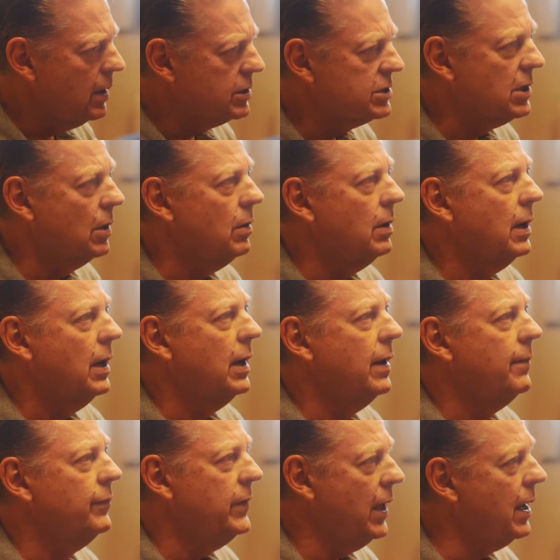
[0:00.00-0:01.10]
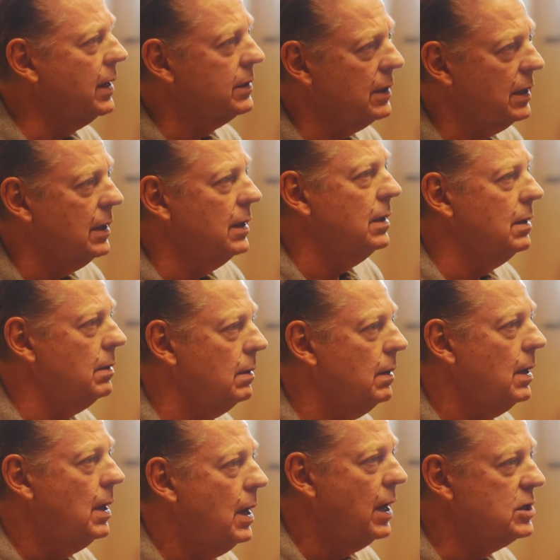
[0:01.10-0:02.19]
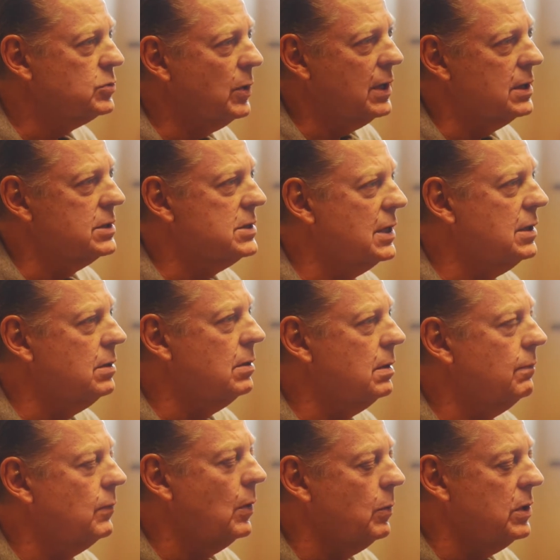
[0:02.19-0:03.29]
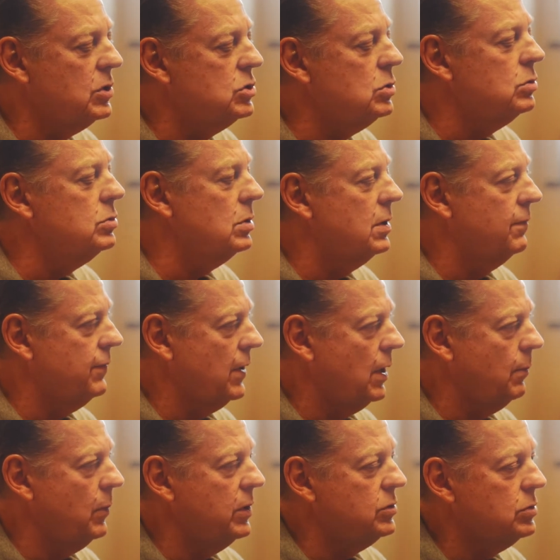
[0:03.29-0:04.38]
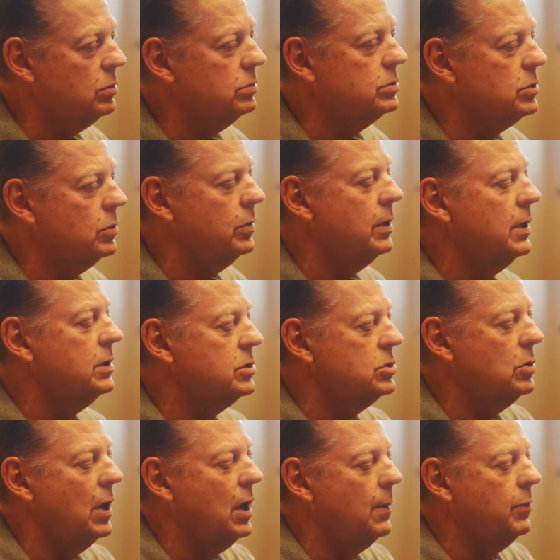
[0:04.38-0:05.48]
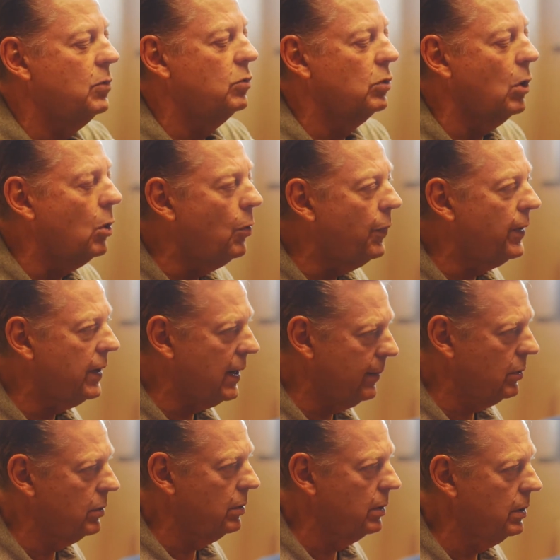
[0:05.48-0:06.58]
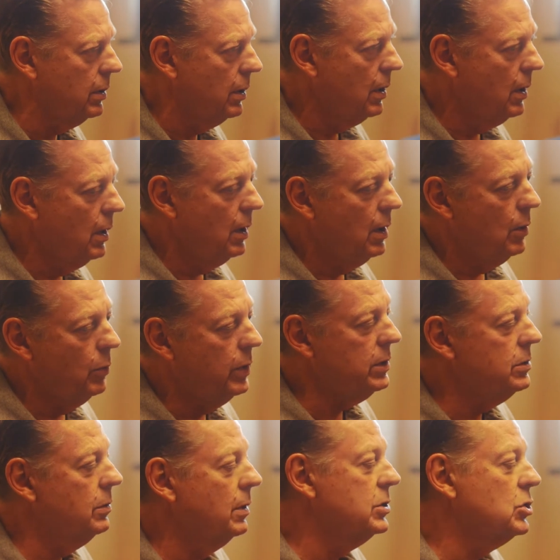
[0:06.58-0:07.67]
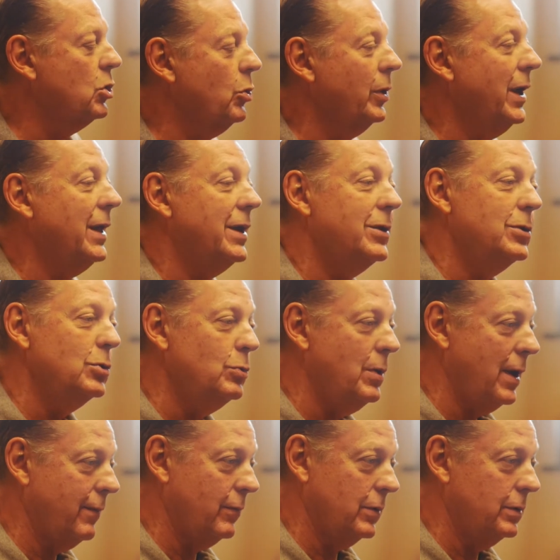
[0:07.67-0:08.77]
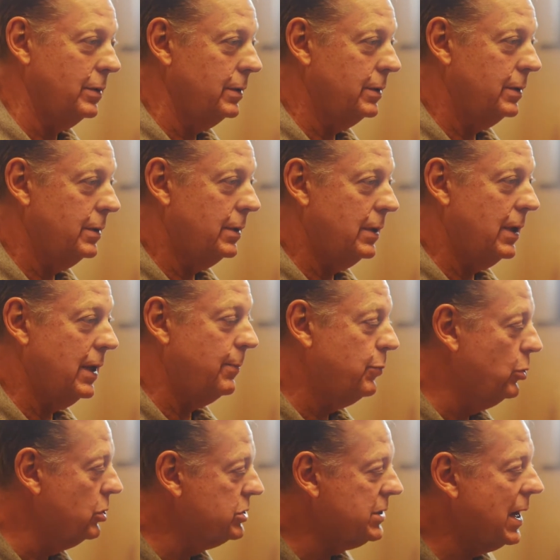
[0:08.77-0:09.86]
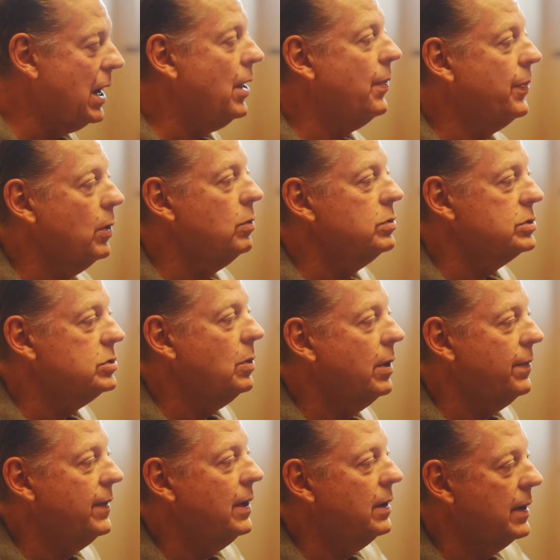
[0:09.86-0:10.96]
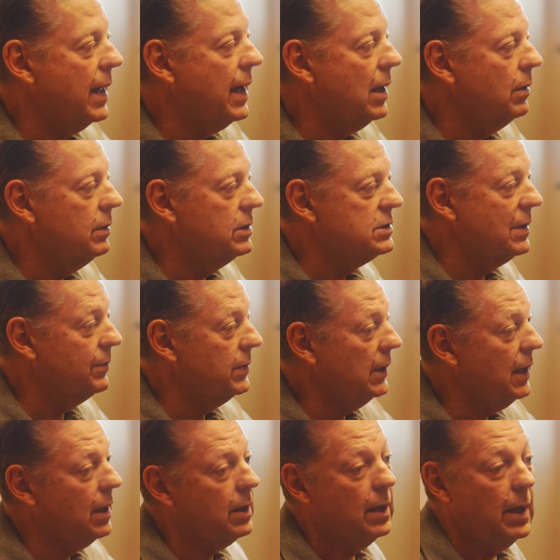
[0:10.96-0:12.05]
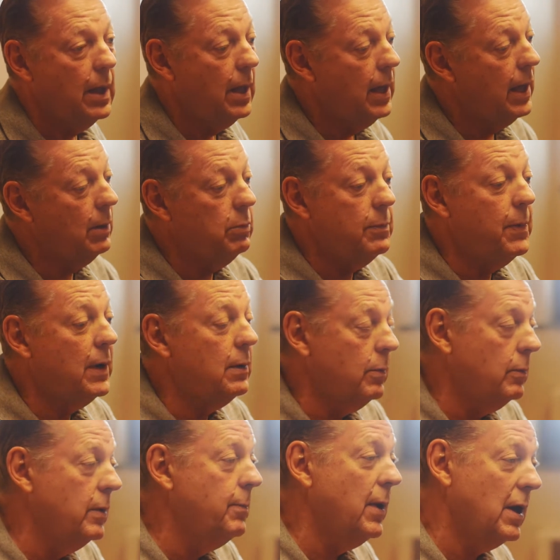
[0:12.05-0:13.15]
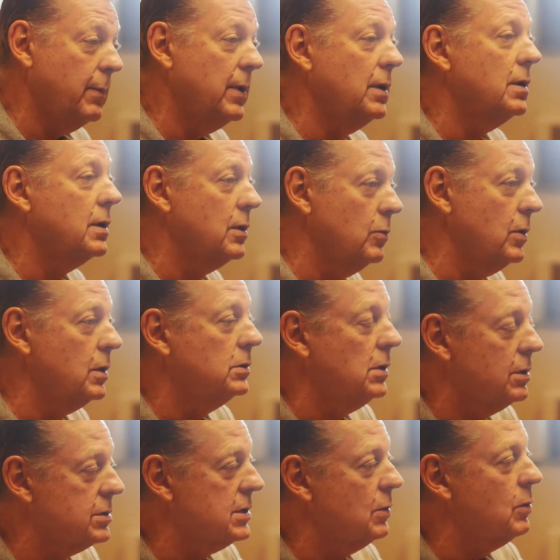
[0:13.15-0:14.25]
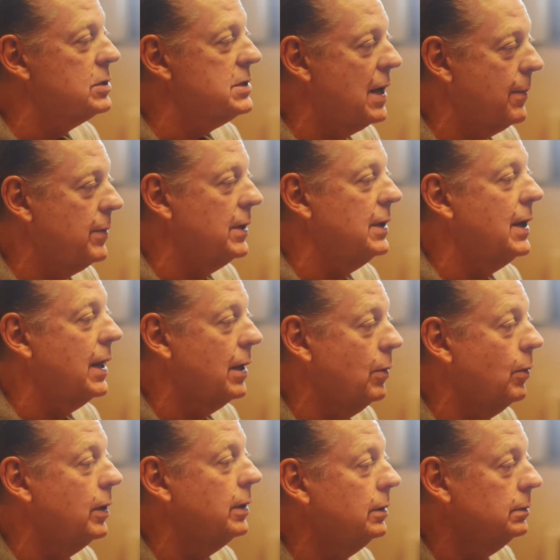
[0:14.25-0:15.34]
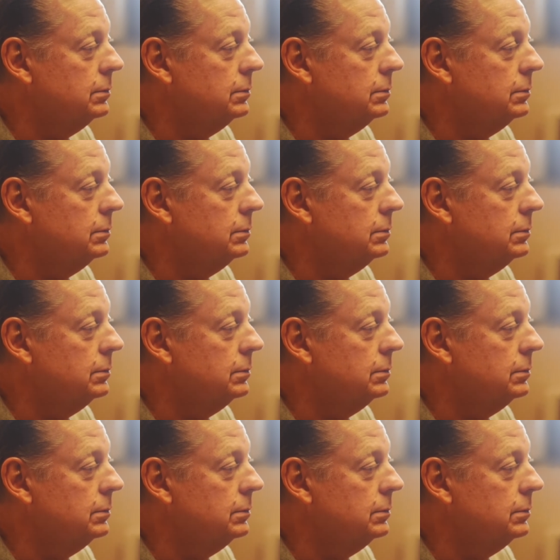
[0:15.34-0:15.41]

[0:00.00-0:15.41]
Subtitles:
So I think as we continue when we do development, we don't do it to help grow the neighborhood. We do it to create a new neighborhood and push out those who are there now into something else. And we better be looking real closely at what's happening in Englewood.